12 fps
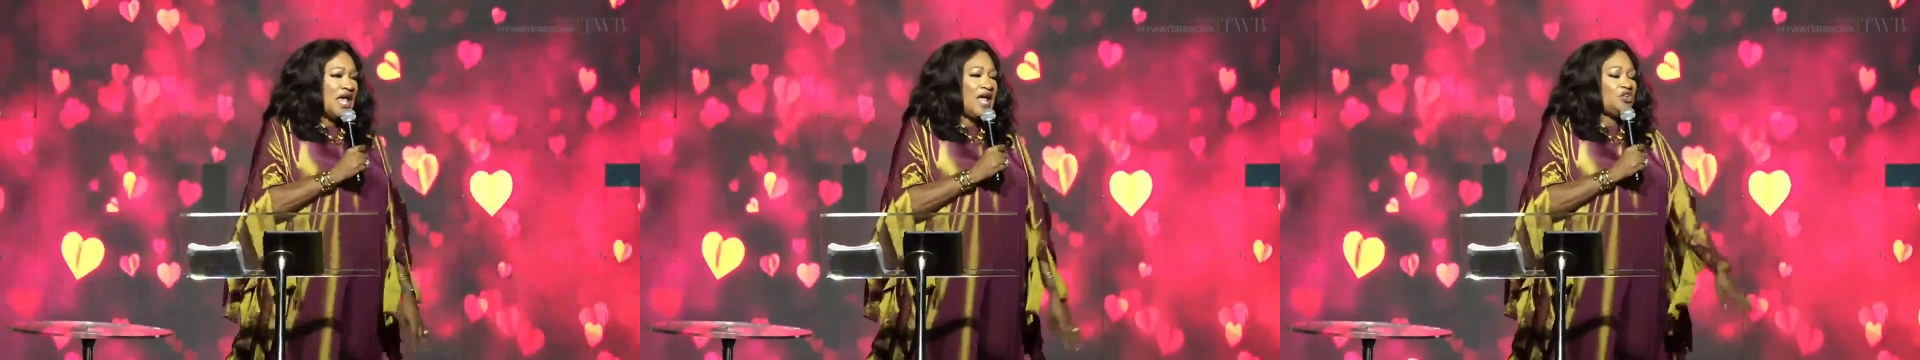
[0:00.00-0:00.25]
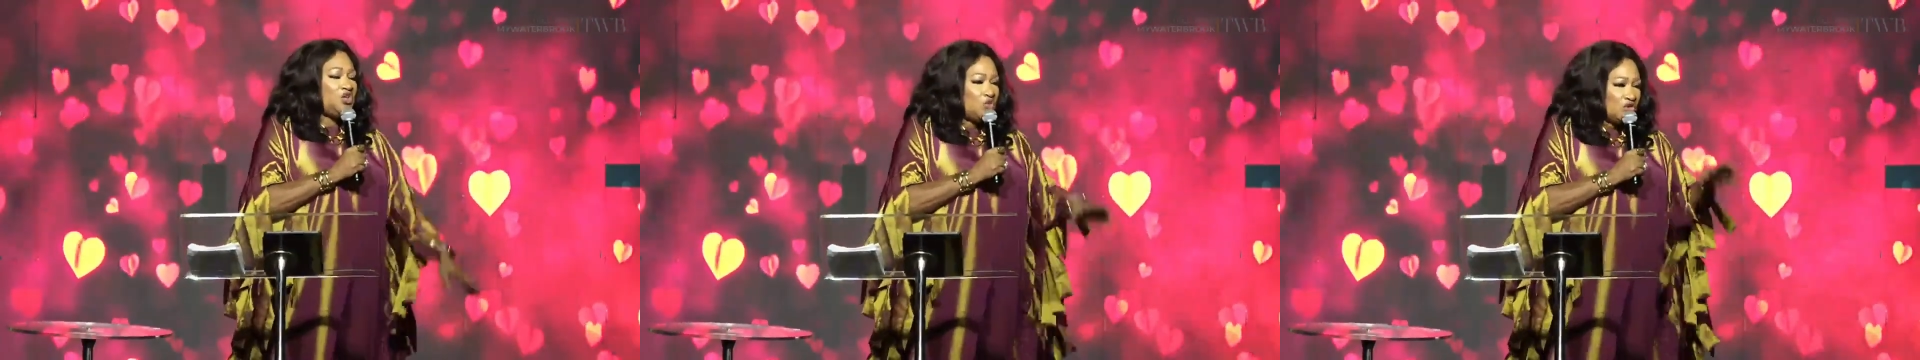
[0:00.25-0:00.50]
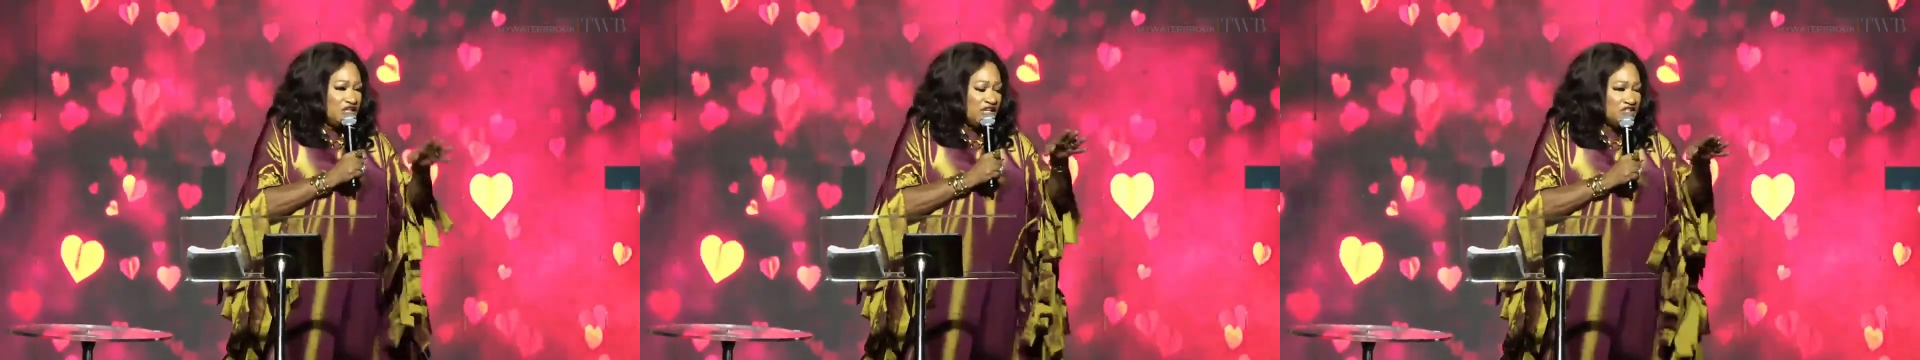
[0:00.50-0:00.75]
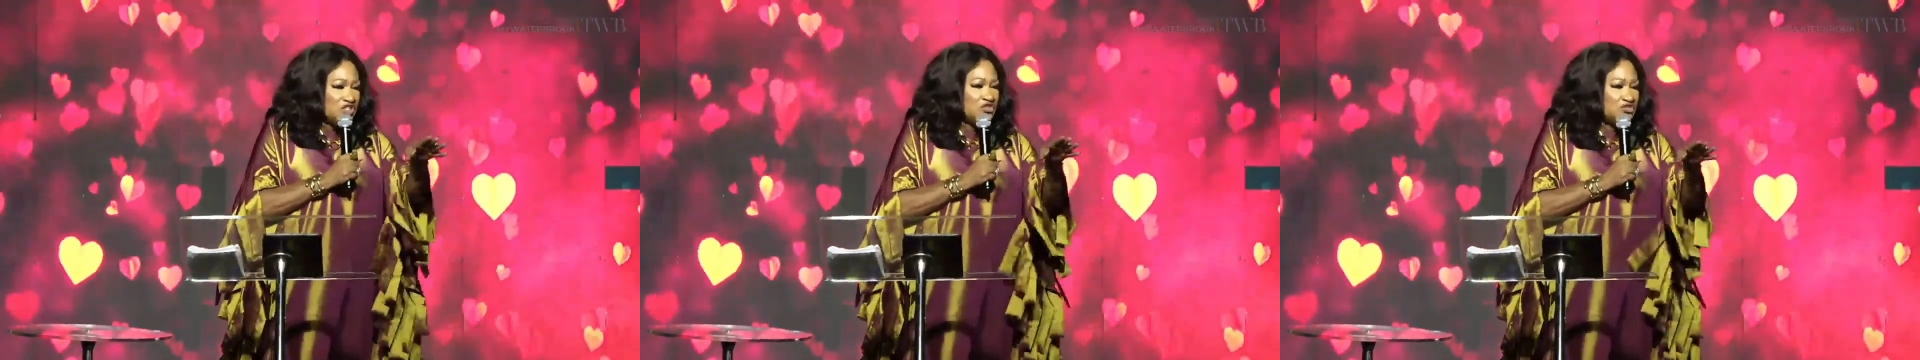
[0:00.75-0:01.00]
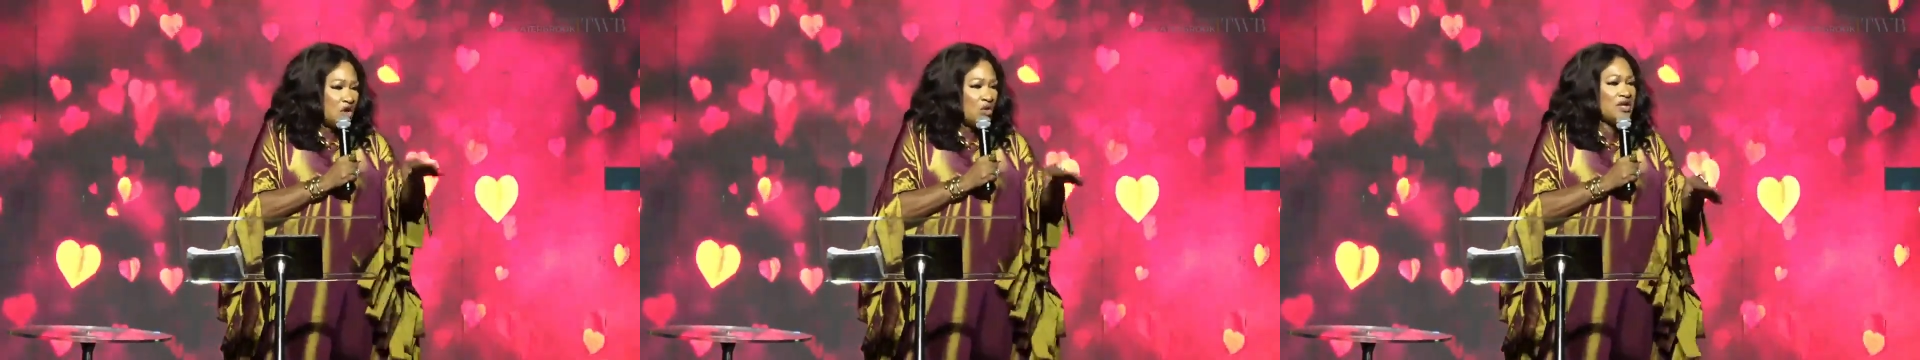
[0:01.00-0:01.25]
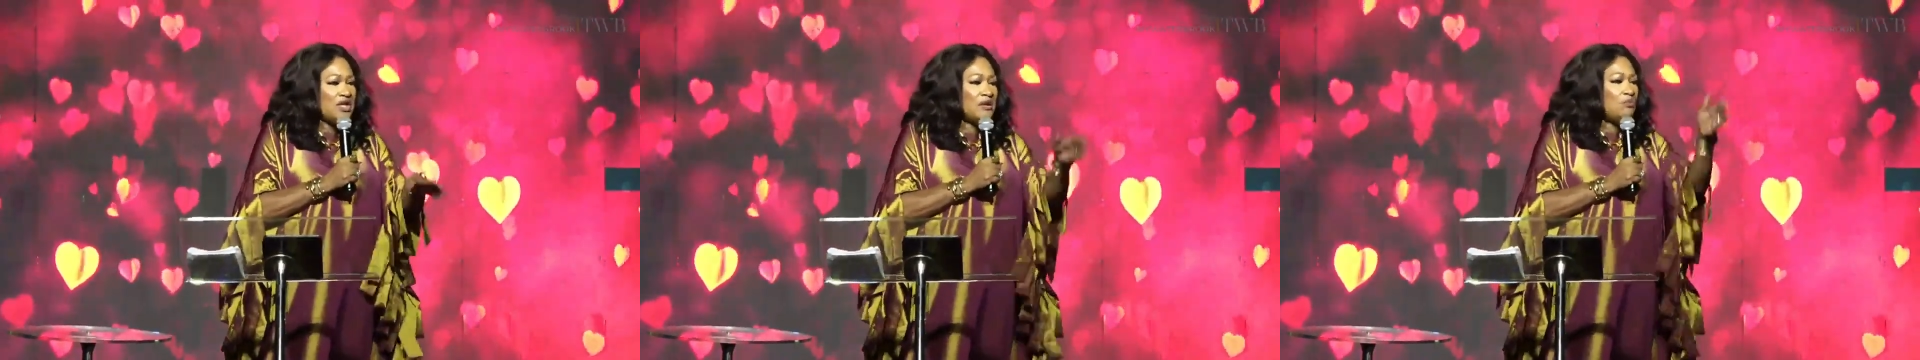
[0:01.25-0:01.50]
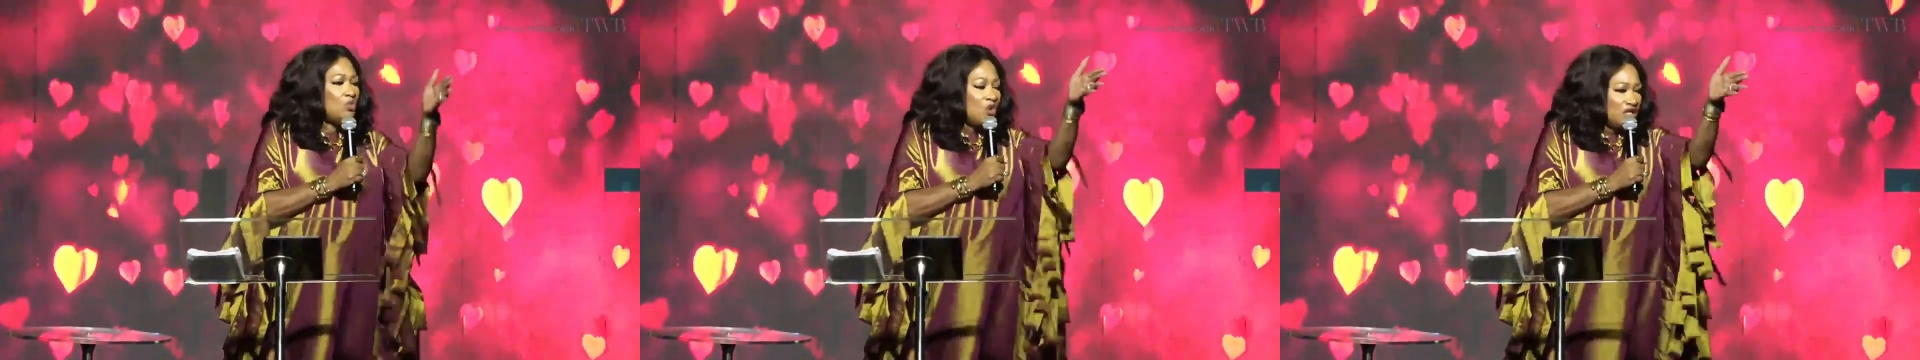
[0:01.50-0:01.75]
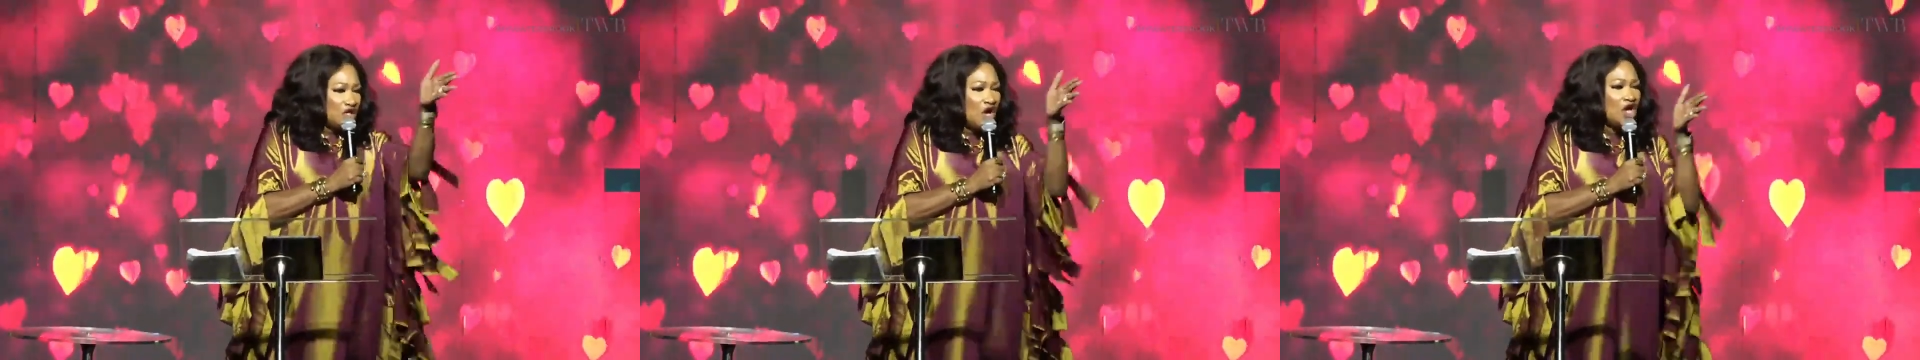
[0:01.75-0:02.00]
and you will get to know him
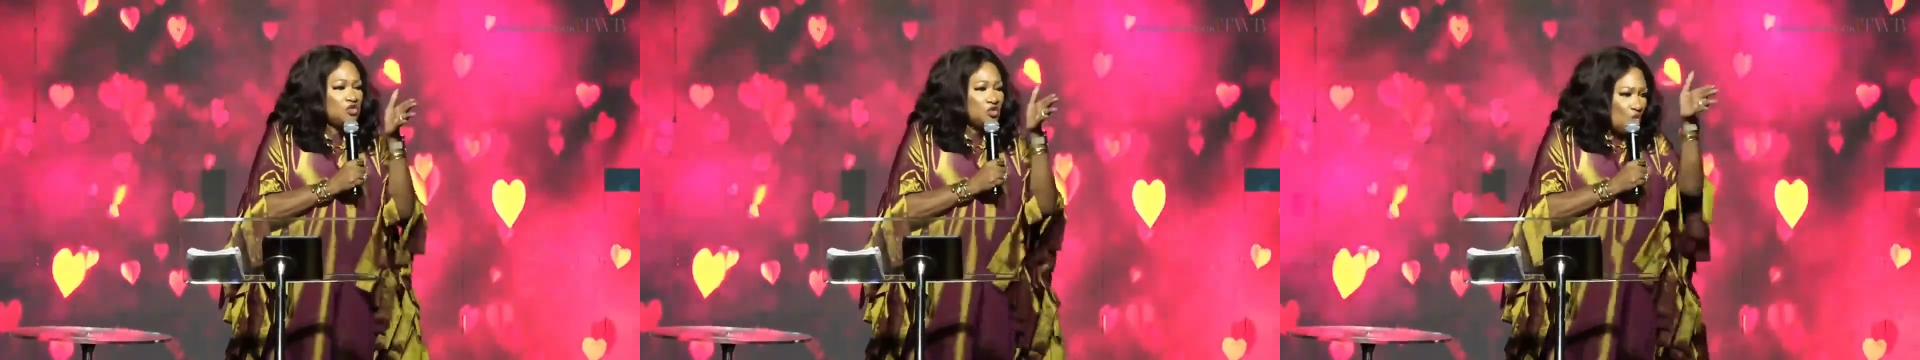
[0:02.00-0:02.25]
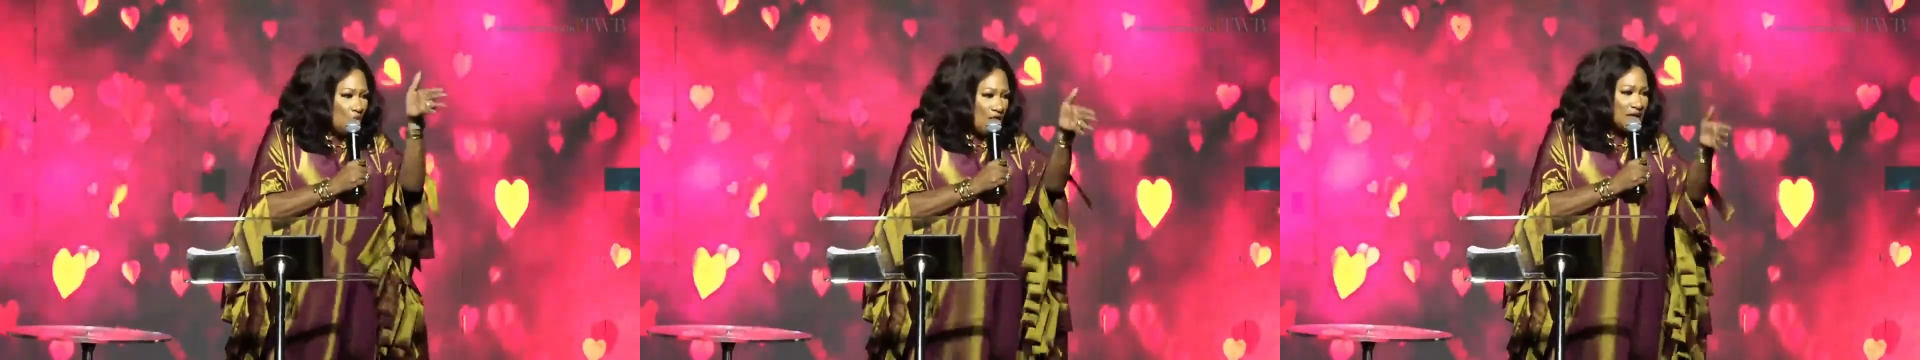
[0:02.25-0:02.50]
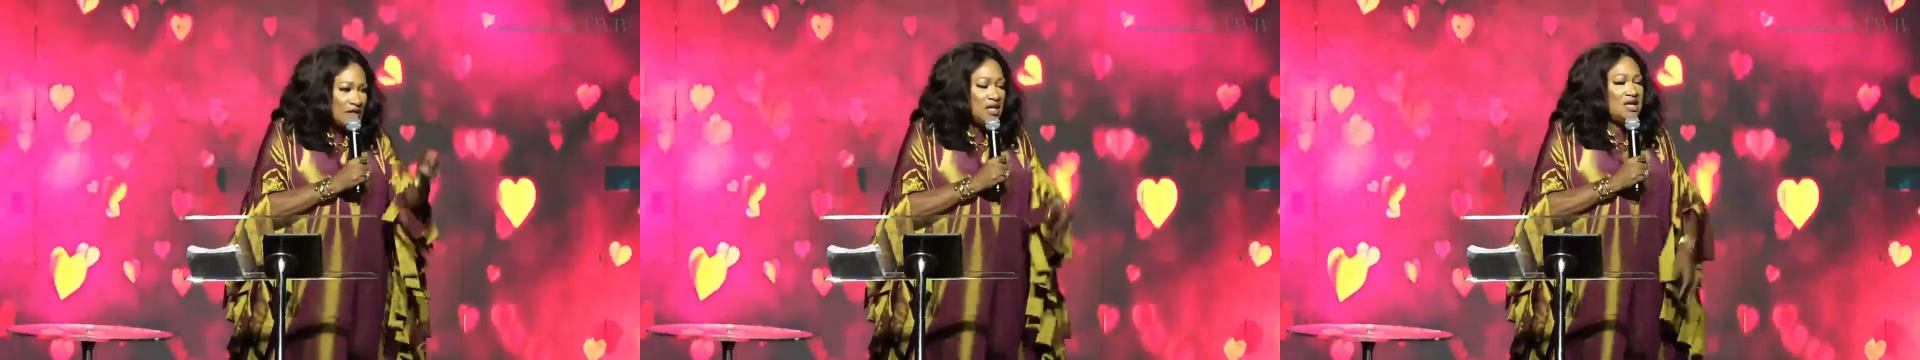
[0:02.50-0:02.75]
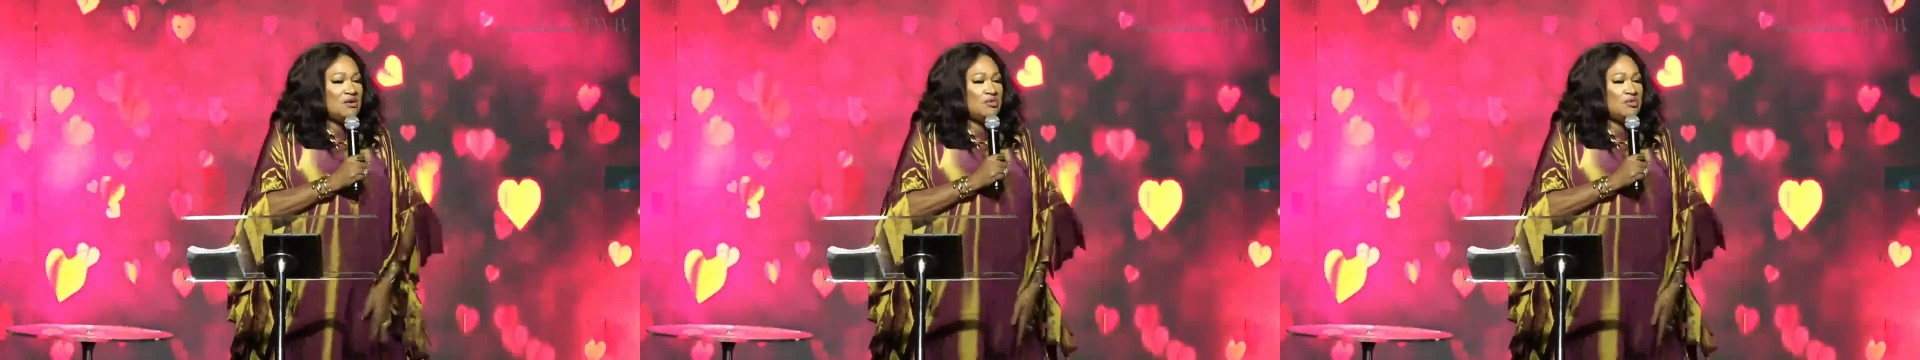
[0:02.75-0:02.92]
one-on-one